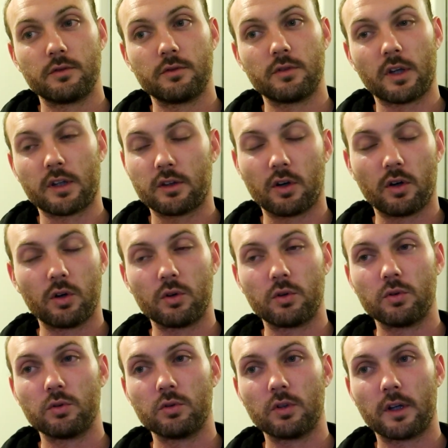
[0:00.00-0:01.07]
Like the
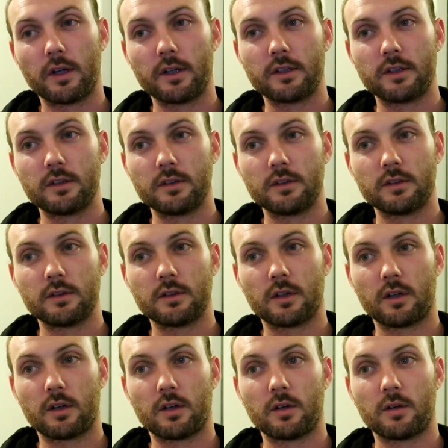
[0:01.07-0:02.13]
whole like
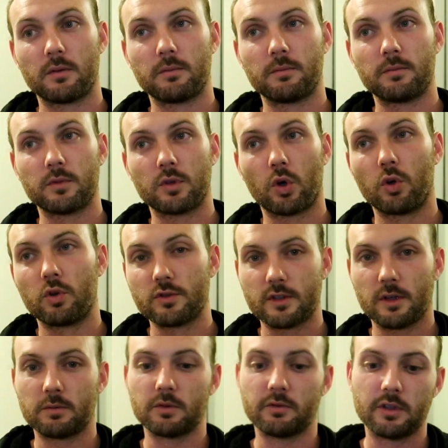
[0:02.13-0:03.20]
concept